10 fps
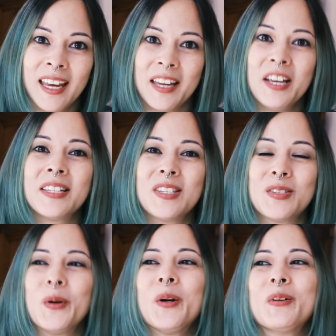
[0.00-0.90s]
It's
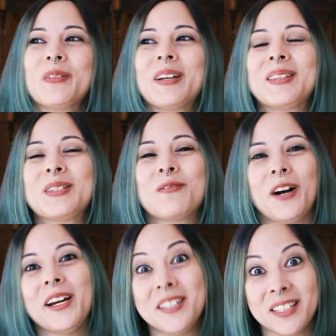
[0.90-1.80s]
sort of like this
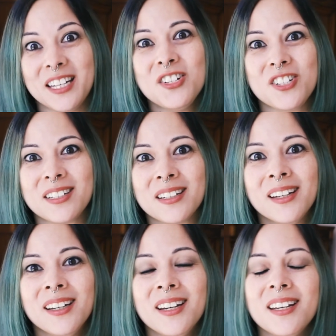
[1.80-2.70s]
violation,
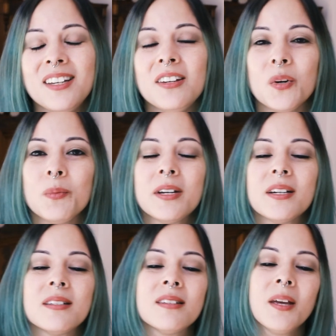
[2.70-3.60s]
you know,
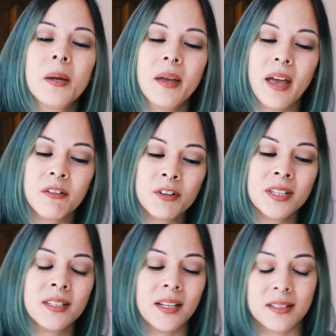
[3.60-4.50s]
because
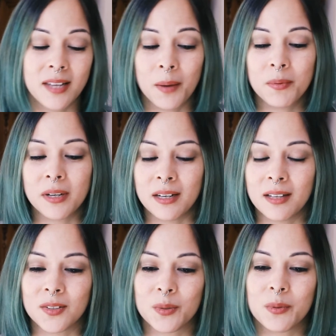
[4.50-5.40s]
everything that is happening
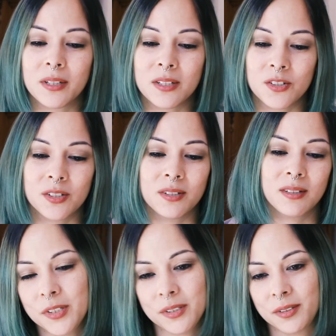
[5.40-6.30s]
in this book is
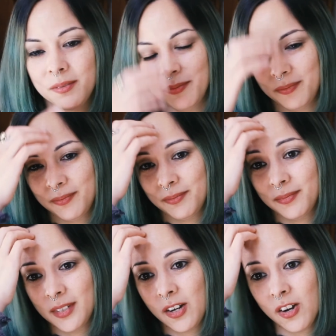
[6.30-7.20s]
just, just
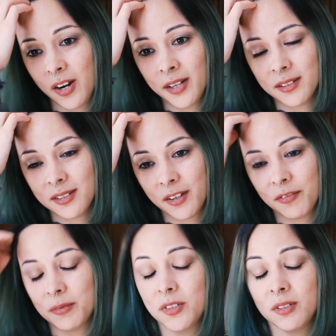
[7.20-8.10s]
all kinds of stuff.
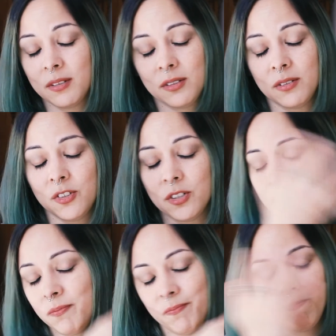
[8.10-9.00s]
It was just
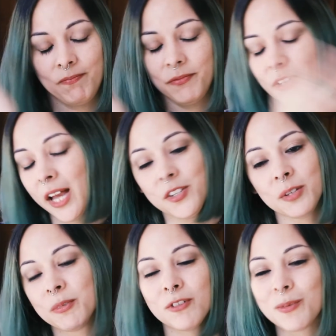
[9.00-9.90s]

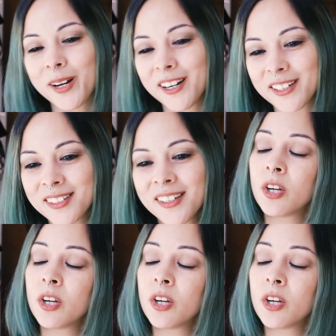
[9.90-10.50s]
flashing before my eyes.